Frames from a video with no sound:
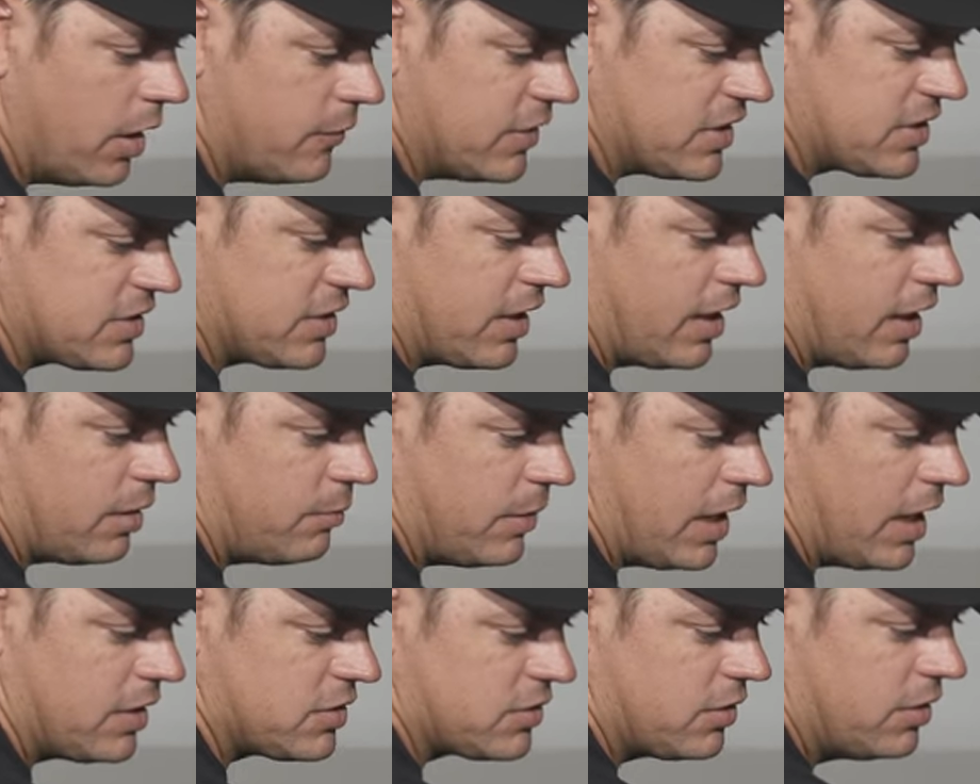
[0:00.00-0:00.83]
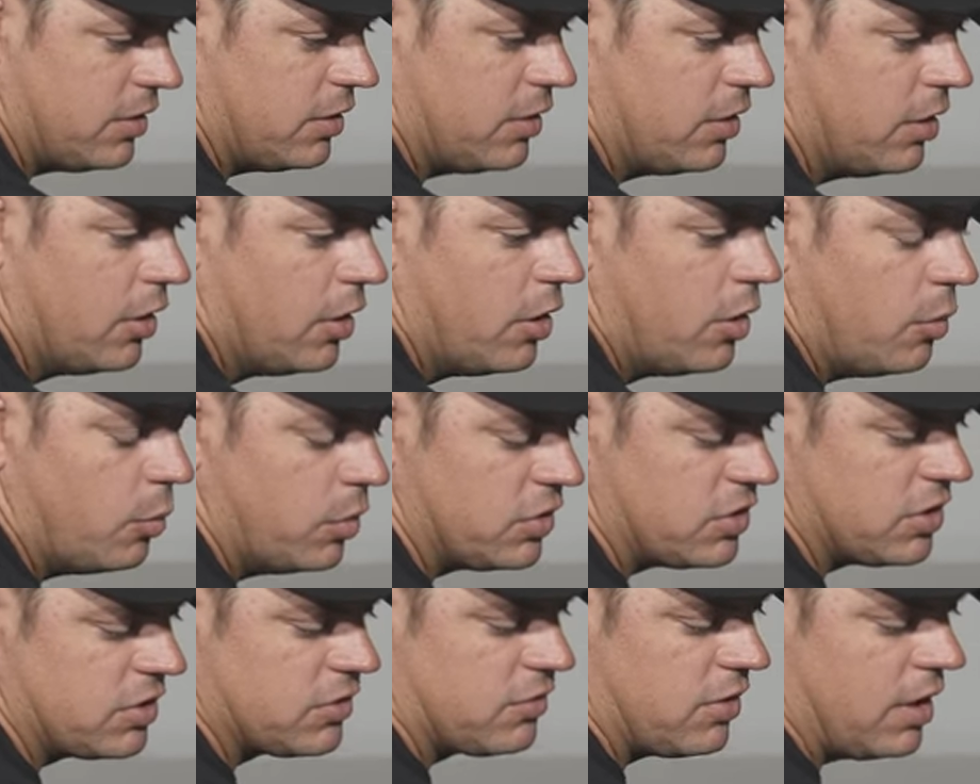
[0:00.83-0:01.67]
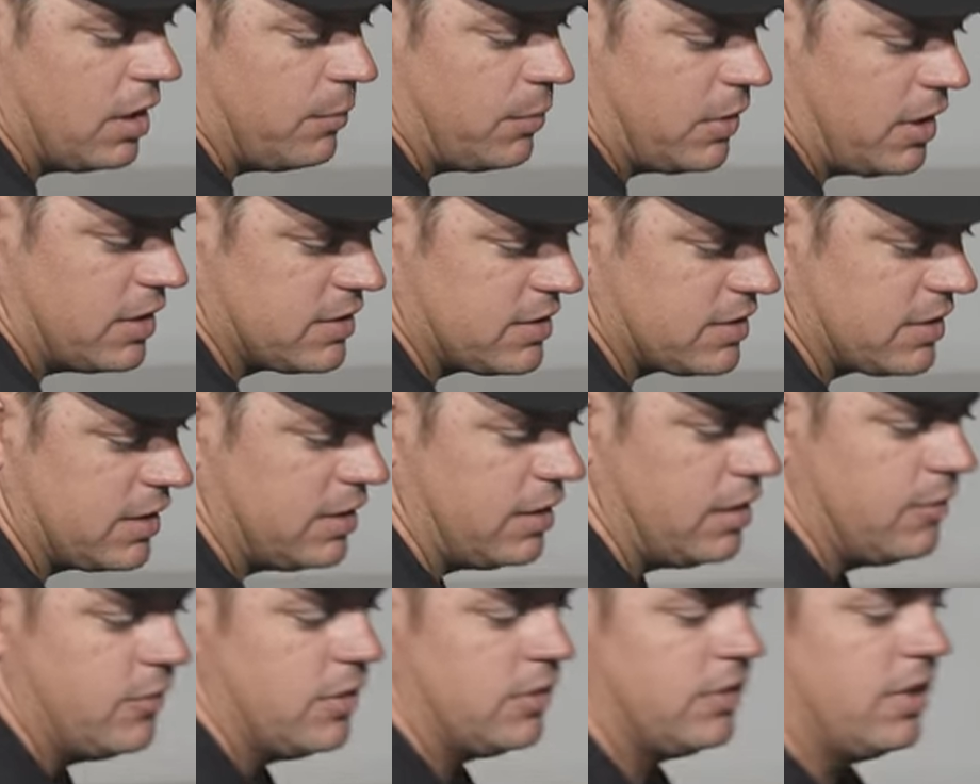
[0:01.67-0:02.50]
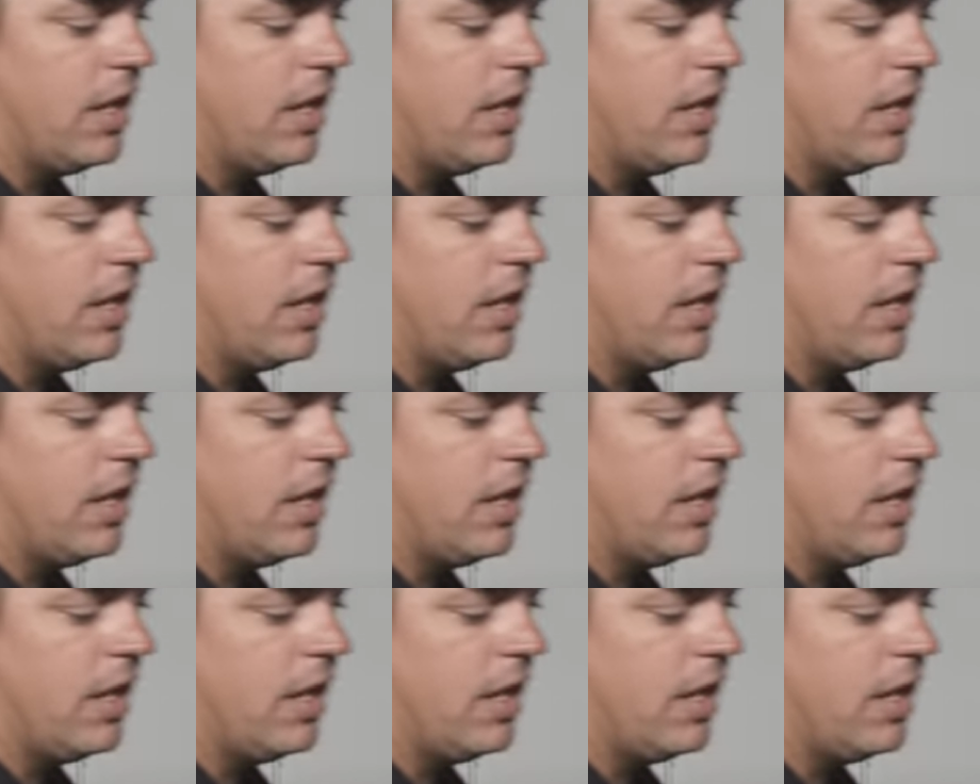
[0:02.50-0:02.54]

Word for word: have a Scan Master here, which is great because it's going to give you